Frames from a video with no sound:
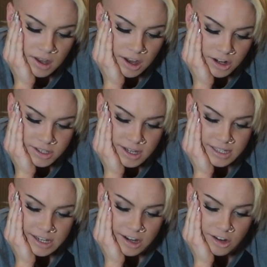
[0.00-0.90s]
I just like
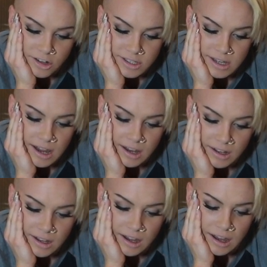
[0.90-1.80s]
didn't
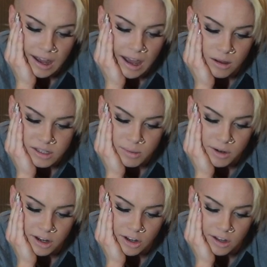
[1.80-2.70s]
understand like how
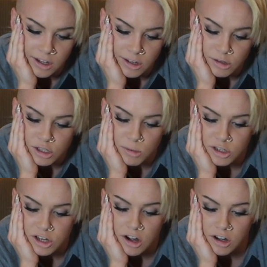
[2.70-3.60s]
somebody could like do so
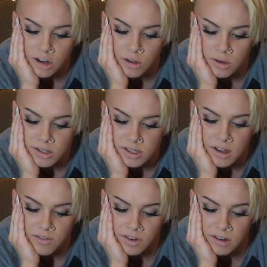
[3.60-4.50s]
much cardio and
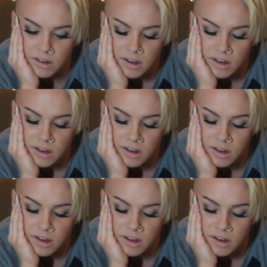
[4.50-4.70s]
stuff, and